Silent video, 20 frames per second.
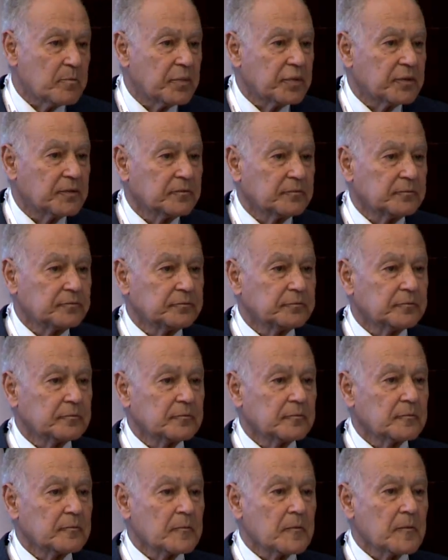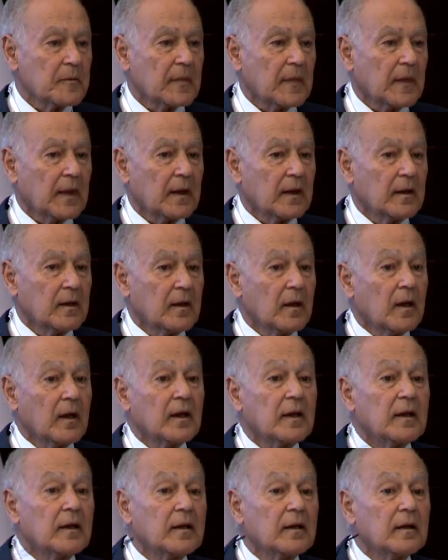we will be ultimately
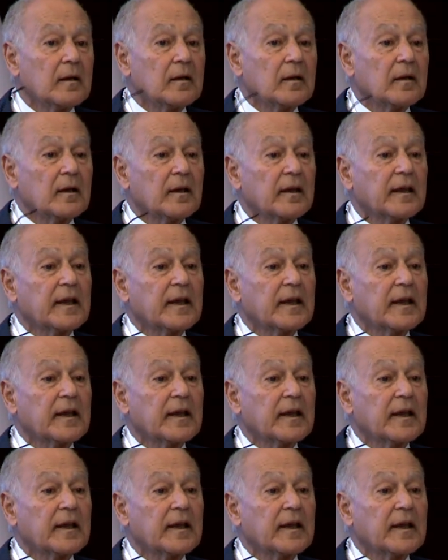impacted.